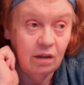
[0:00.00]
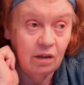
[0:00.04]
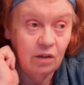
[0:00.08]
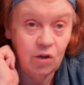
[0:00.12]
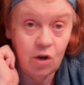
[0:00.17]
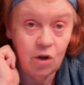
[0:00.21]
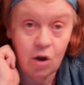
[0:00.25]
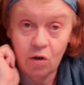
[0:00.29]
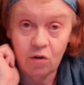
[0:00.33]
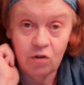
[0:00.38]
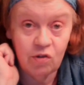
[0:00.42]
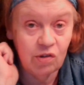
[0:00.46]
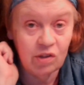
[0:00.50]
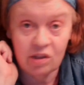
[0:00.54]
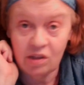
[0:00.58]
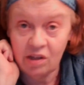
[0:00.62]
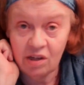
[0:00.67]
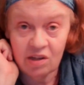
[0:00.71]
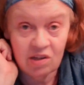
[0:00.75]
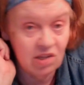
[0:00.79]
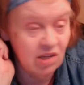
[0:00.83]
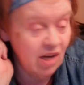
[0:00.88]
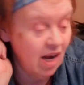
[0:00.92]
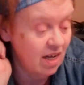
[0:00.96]
knows that
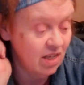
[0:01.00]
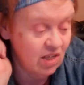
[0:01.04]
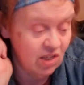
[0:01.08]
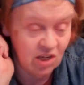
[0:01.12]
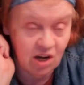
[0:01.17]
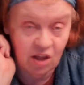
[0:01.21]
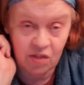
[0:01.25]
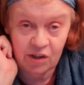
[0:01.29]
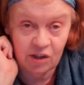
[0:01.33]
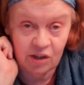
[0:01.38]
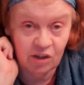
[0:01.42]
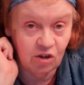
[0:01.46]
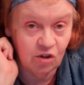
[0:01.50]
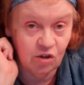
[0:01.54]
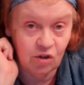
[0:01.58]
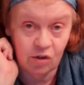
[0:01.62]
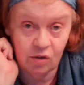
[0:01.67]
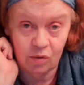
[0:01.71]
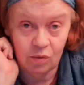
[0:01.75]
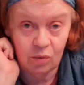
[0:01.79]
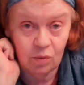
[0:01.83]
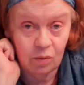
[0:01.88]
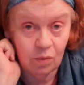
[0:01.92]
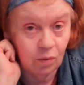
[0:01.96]
this has nothing to
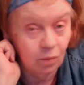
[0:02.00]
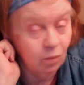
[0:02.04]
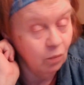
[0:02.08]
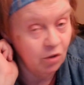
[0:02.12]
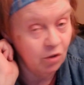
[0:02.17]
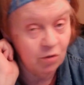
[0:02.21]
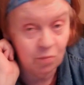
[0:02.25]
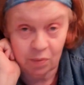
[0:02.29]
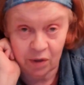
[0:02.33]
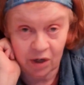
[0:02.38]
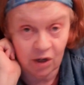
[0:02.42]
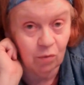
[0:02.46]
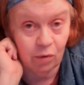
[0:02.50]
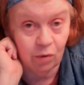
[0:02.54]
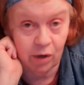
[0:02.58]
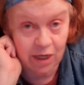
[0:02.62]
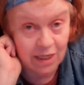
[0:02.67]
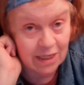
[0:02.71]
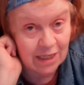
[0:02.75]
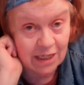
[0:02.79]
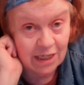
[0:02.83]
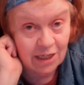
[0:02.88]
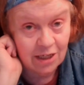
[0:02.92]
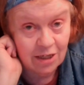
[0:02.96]
do with being
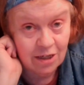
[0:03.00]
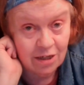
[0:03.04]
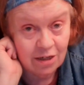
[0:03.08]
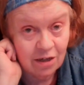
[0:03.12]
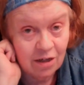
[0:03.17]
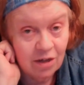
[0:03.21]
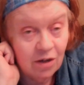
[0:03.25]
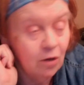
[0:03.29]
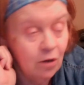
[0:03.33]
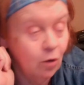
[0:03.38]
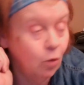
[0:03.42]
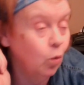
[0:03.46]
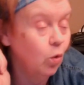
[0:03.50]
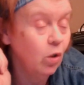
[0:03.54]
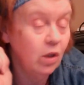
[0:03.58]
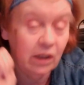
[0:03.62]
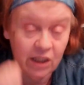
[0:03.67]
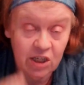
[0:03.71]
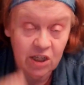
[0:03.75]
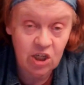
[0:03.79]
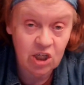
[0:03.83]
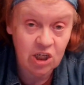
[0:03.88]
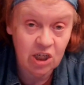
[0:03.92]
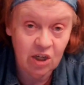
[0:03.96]
racist or
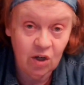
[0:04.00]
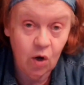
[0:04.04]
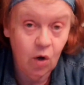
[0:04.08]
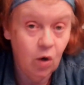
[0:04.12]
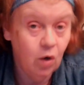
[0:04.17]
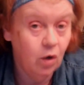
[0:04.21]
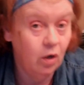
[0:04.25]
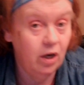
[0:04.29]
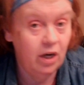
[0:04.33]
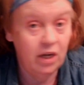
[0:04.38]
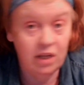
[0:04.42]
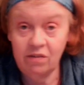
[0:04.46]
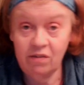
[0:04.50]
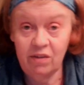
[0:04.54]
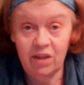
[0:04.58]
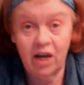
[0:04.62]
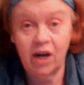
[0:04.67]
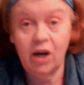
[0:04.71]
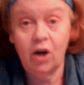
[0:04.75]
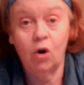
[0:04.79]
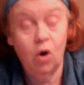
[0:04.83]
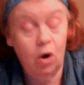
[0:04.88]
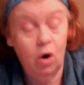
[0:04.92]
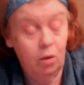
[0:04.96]
lynching or any of
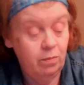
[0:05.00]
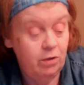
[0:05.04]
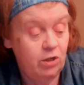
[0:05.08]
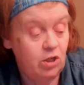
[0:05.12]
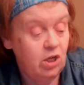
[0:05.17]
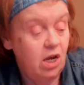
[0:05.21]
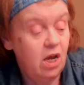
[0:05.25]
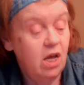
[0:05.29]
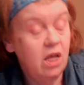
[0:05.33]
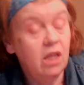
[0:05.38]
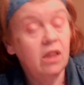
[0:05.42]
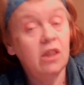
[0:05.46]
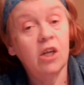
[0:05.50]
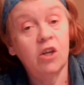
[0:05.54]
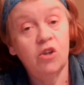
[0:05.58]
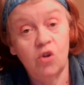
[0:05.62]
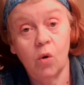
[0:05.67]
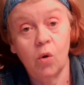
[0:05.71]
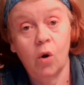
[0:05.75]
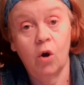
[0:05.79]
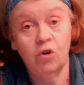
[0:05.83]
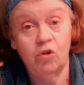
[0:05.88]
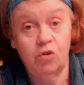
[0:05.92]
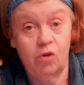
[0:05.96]
that garbage that
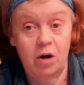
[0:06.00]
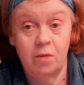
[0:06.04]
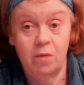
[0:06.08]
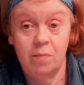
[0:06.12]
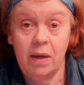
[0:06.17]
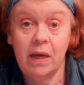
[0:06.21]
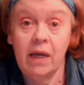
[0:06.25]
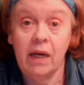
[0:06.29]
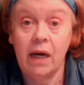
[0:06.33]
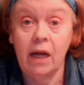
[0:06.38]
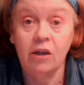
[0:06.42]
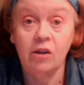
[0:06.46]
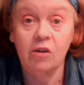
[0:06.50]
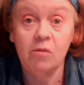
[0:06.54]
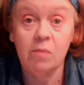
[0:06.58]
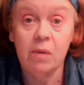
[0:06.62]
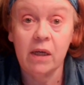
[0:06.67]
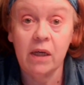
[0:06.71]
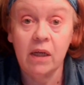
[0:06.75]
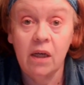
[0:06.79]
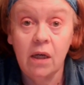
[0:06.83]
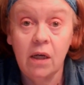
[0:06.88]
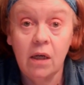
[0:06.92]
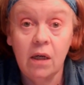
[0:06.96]
you all are trying to make it out to
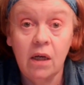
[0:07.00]
be.